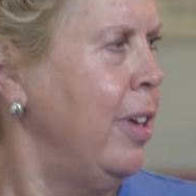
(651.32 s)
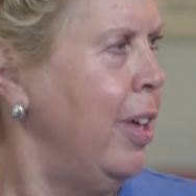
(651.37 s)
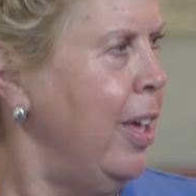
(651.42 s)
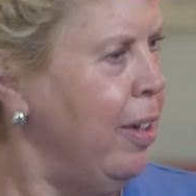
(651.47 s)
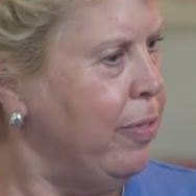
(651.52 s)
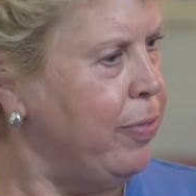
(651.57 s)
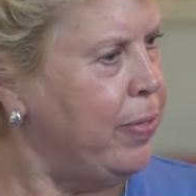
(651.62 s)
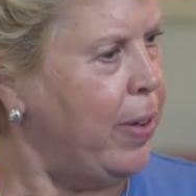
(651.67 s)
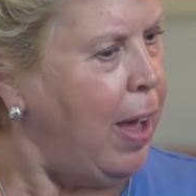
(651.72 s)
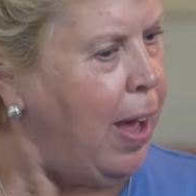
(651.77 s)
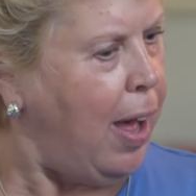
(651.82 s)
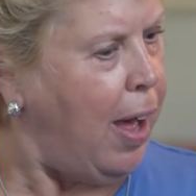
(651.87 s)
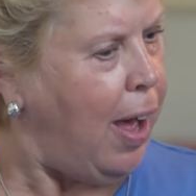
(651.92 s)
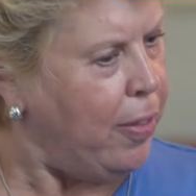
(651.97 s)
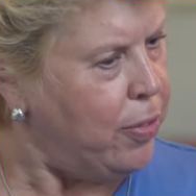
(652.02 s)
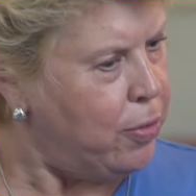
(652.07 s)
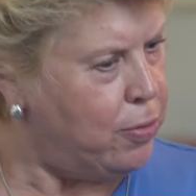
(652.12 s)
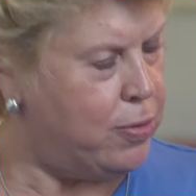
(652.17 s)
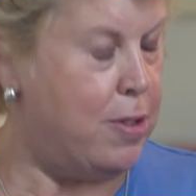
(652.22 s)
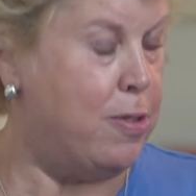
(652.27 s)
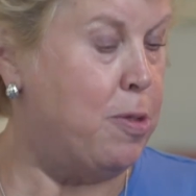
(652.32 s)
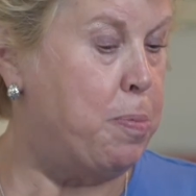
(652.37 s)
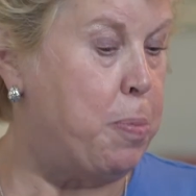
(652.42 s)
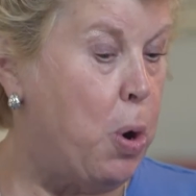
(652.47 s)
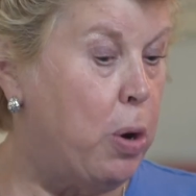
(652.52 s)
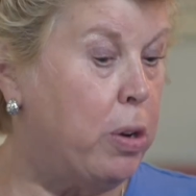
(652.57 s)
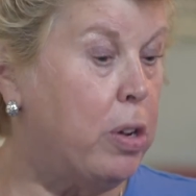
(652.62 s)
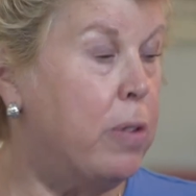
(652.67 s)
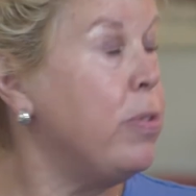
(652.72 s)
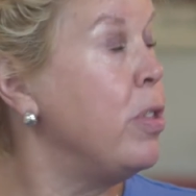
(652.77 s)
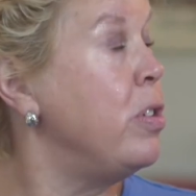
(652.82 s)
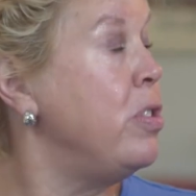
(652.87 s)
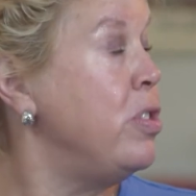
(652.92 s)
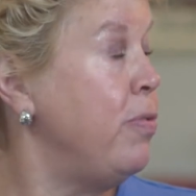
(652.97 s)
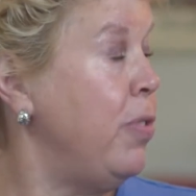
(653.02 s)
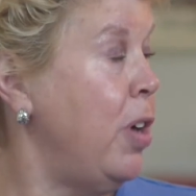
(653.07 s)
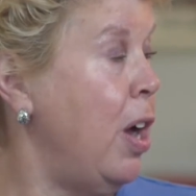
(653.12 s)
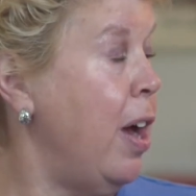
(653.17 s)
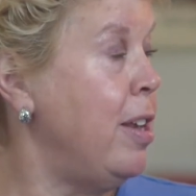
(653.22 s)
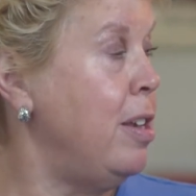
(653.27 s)
if there's a spark of the
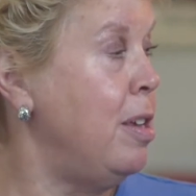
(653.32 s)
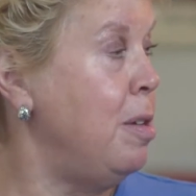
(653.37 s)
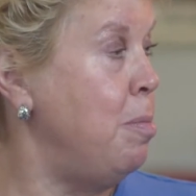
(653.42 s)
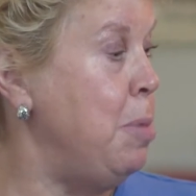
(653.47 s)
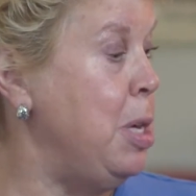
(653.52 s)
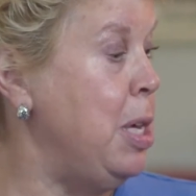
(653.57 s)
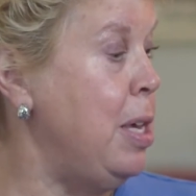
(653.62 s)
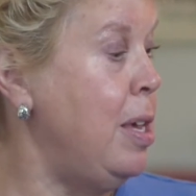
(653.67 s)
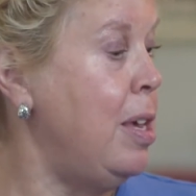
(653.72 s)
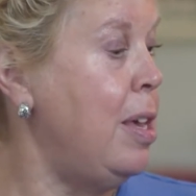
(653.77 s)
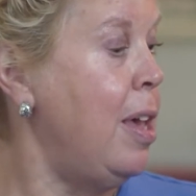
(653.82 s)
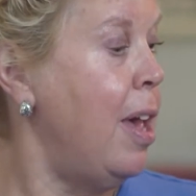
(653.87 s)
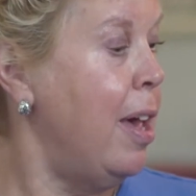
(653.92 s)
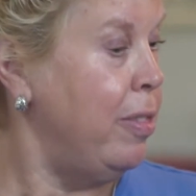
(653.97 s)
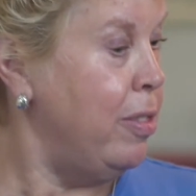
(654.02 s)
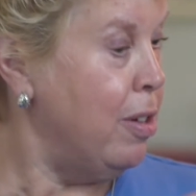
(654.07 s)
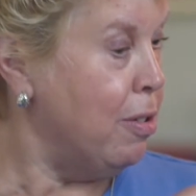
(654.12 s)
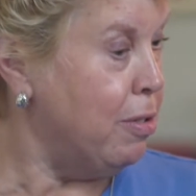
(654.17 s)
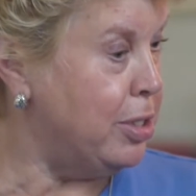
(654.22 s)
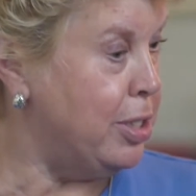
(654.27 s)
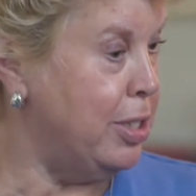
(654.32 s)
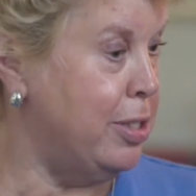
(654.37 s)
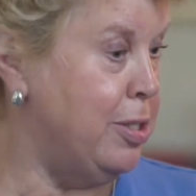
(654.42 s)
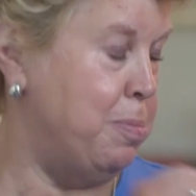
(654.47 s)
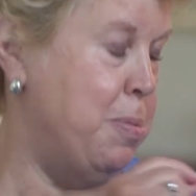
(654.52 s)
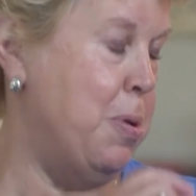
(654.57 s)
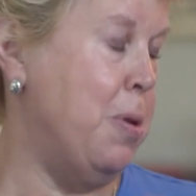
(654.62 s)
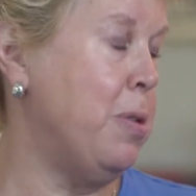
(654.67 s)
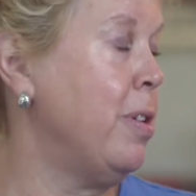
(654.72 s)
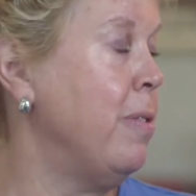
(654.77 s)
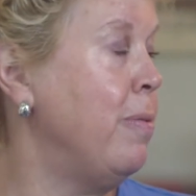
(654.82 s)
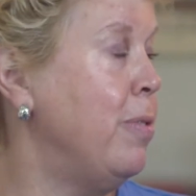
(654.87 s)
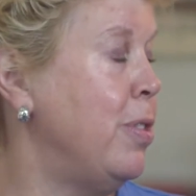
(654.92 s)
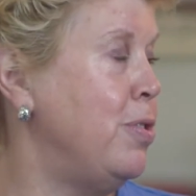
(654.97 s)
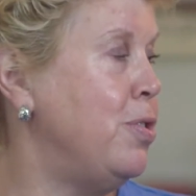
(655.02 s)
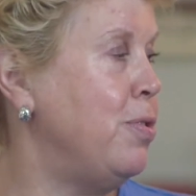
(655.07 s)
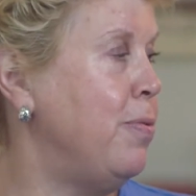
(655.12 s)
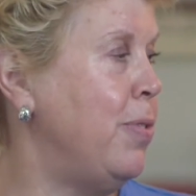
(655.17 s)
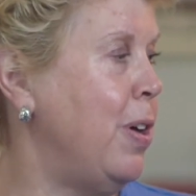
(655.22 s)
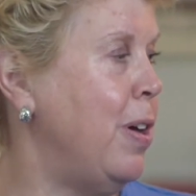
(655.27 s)
divine in me and there is a spark of the
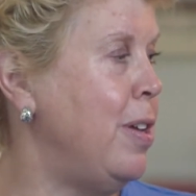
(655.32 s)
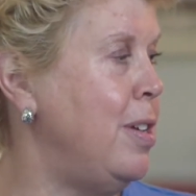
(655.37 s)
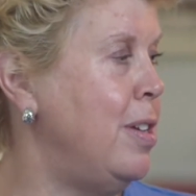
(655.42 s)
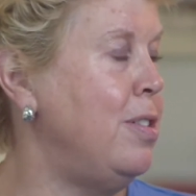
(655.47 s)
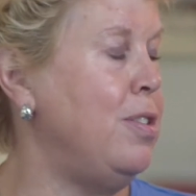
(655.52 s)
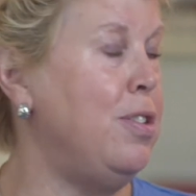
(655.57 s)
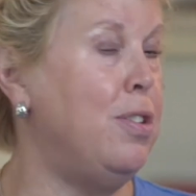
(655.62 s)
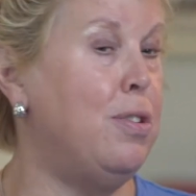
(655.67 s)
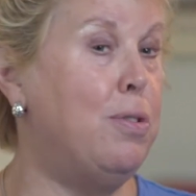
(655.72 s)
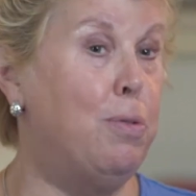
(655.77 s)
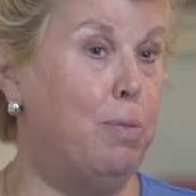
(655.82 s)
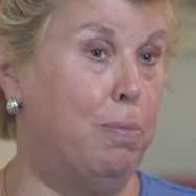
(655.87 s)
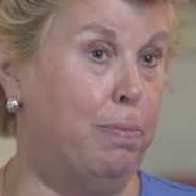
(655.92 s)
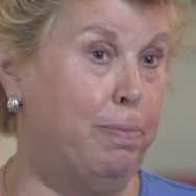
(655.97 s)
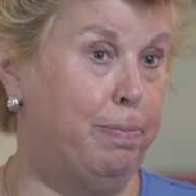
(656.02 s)
divine in you?